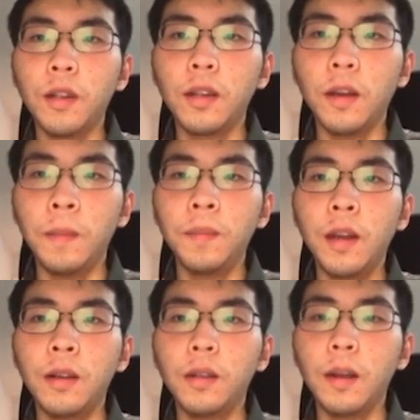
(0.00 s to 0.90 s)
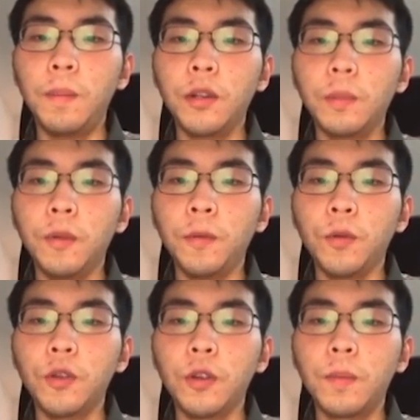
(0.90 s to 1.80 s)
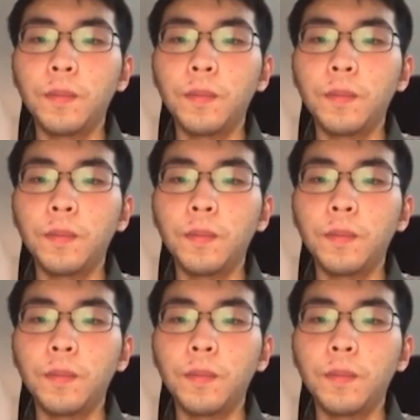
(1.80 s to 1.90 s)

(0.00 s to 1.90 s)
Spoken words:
this game and some possible future.